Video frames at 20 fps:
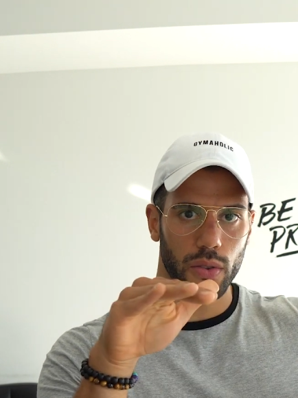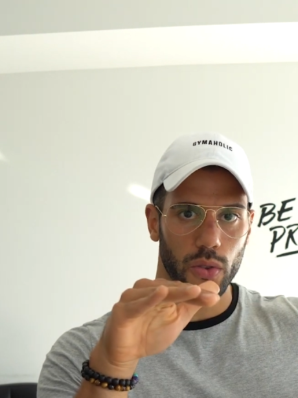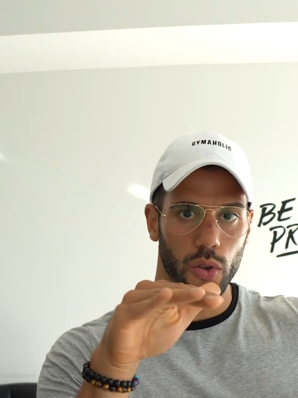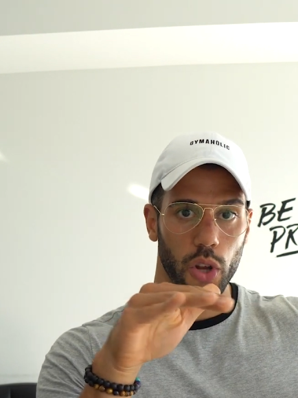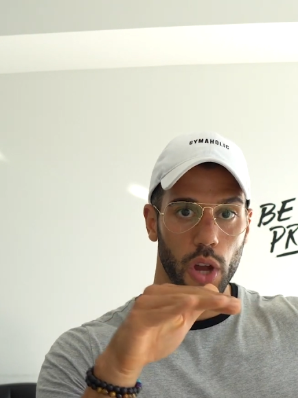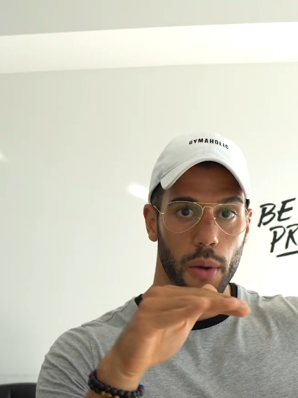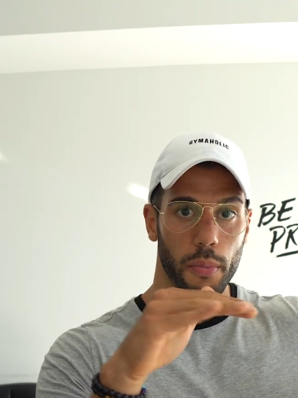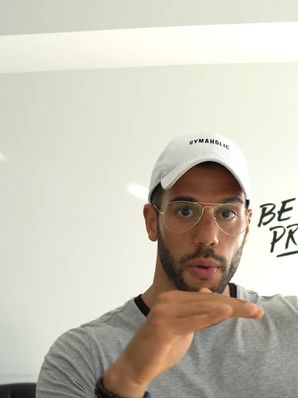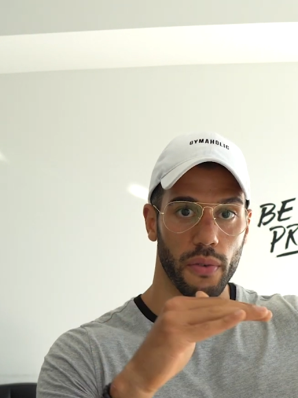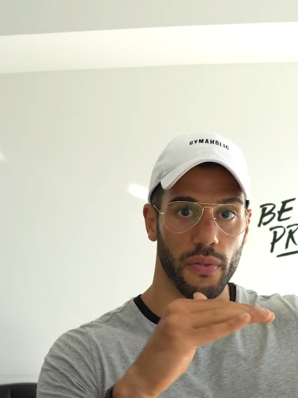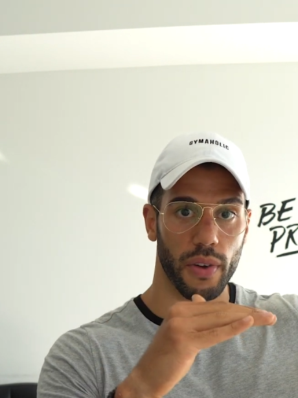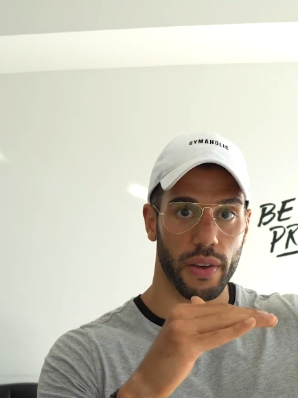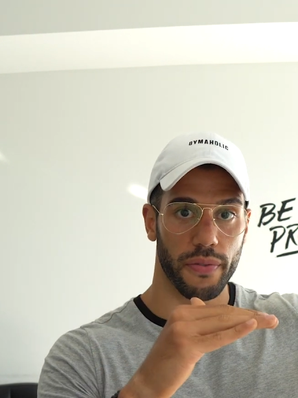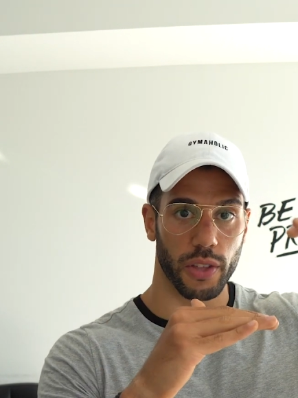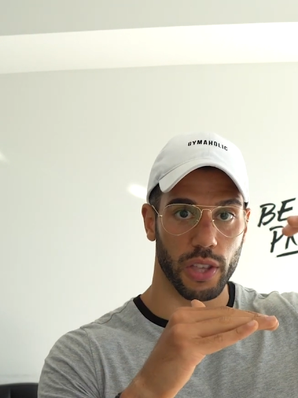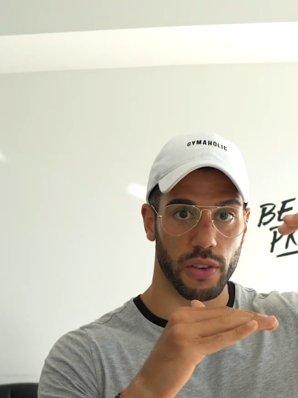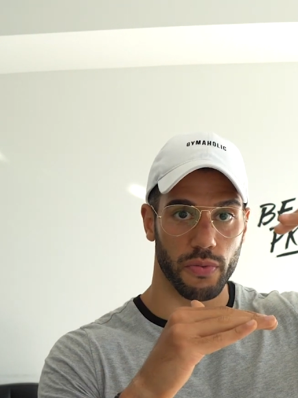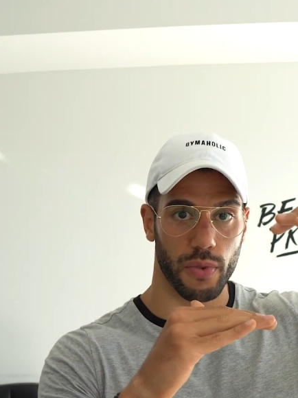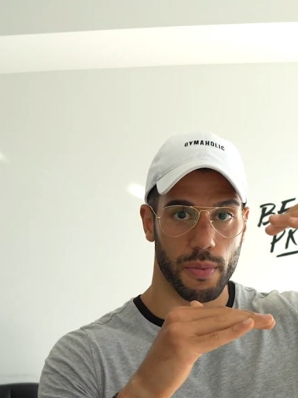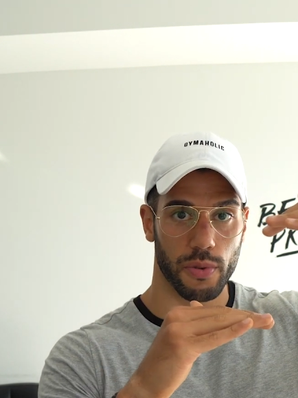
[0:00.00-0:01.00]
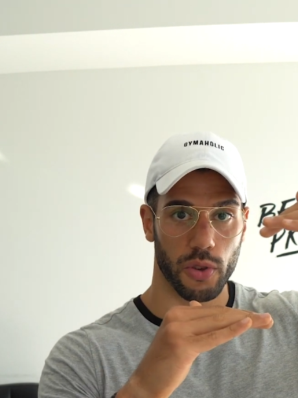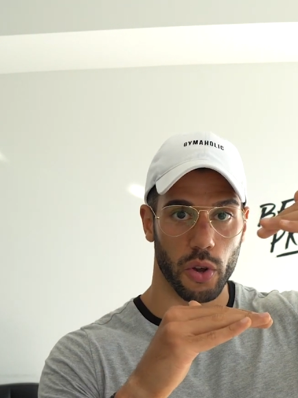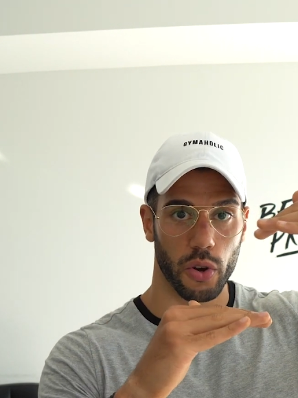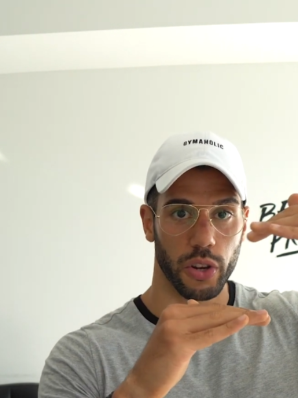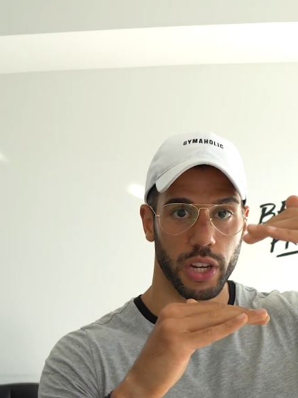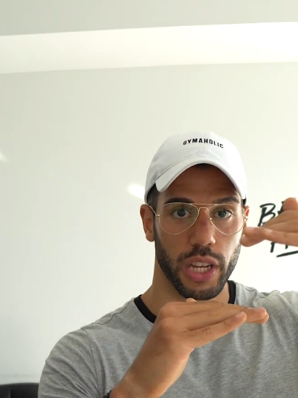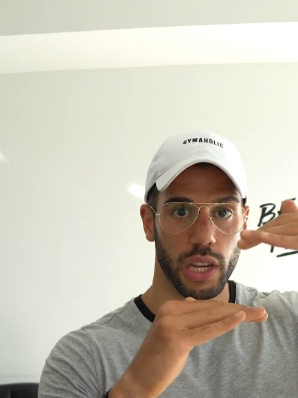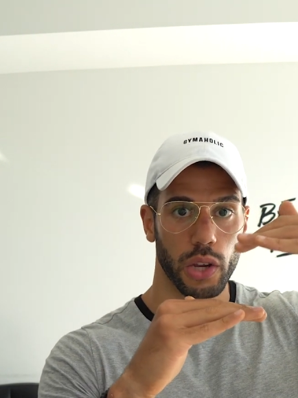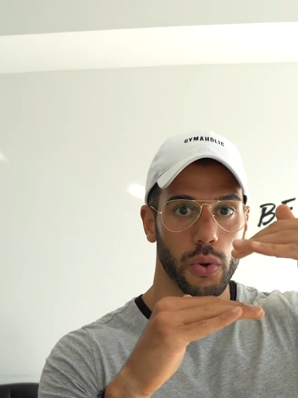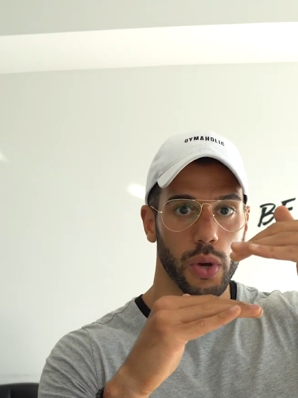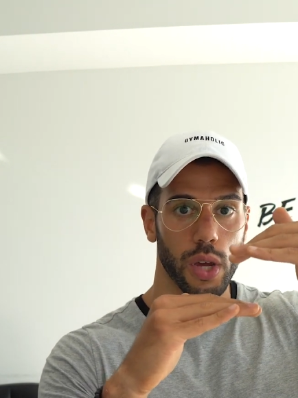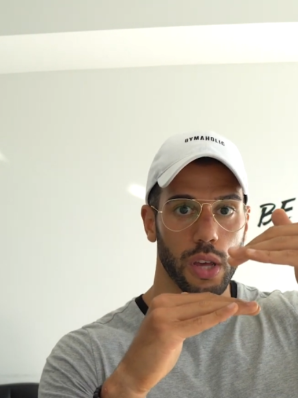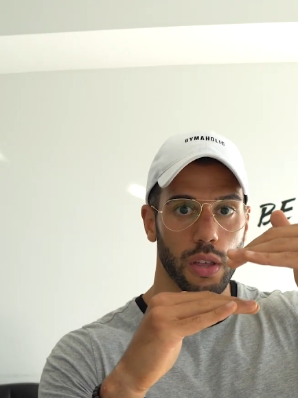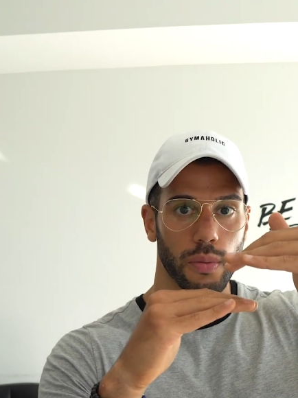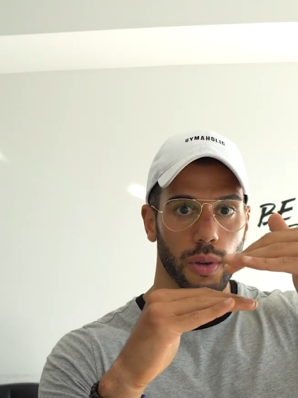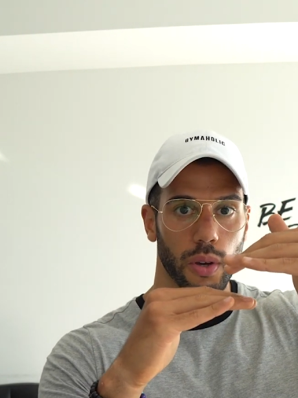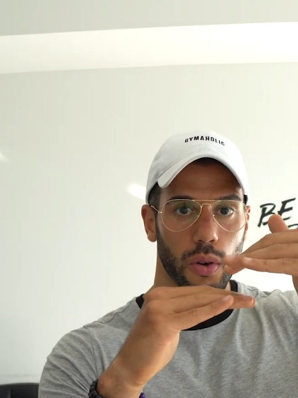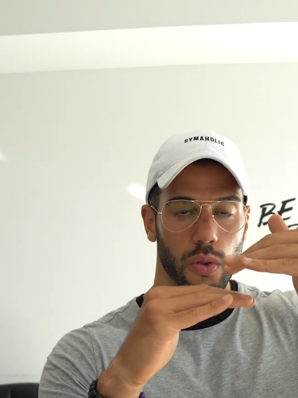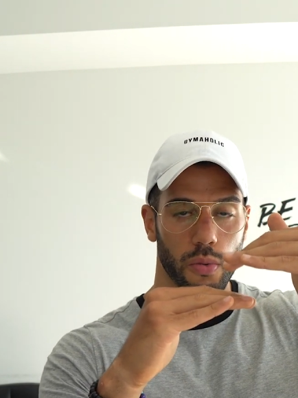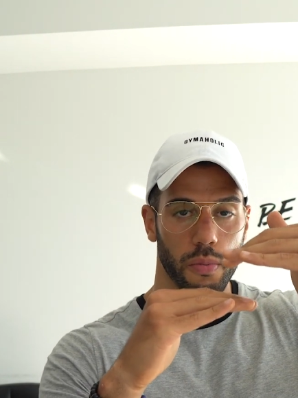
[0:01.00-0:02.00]
the number of effective reps is gonna decrease
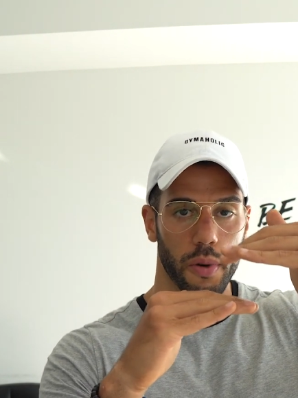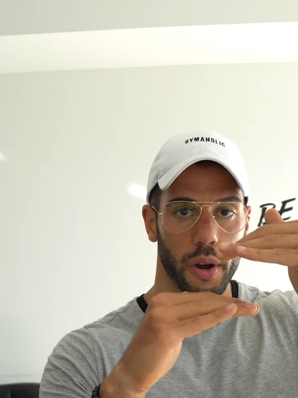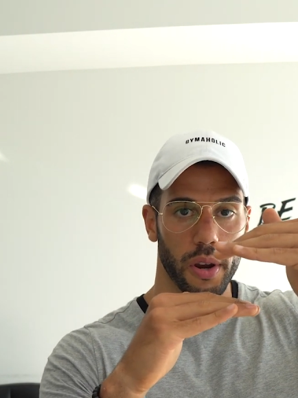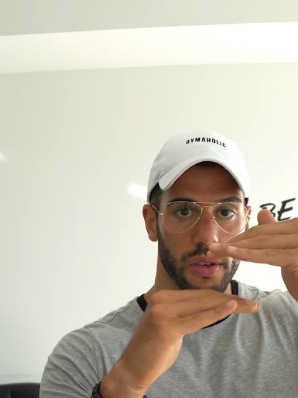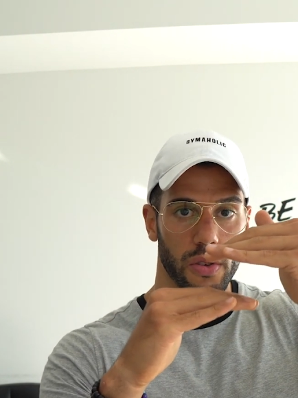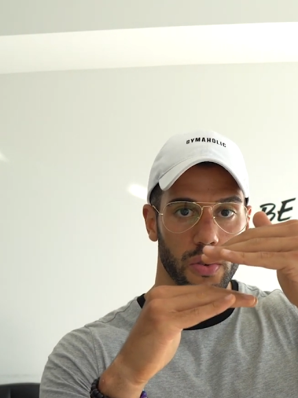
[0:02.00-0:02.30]
because your body